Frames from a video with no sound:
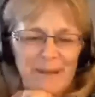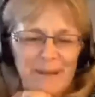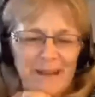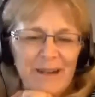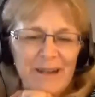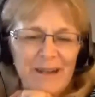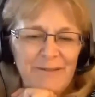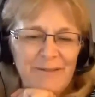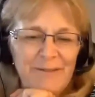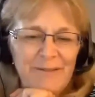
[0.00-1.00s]
a, big
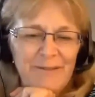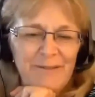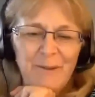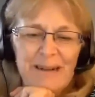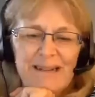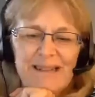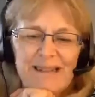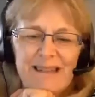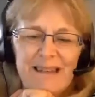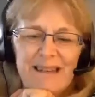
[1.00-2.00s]
one for me
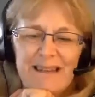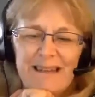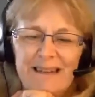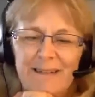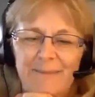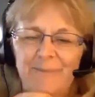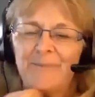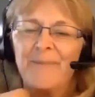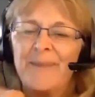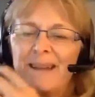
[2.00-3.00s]
was the um,
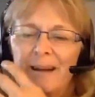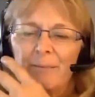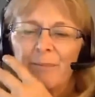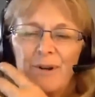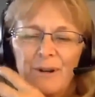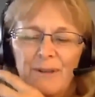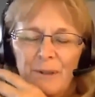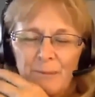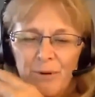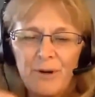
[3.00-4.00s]
kind of
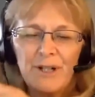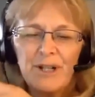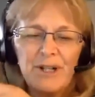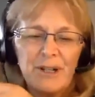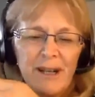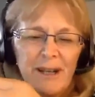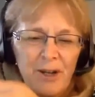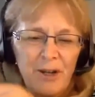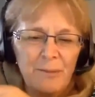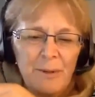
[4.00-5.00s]
the push
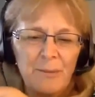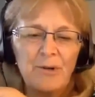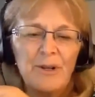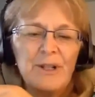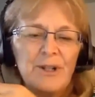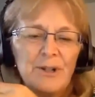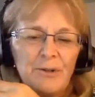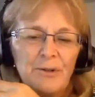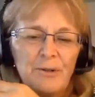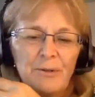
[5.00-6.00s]
in human MOOC
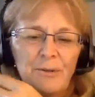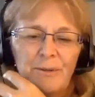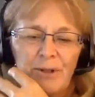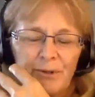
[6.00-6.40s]
to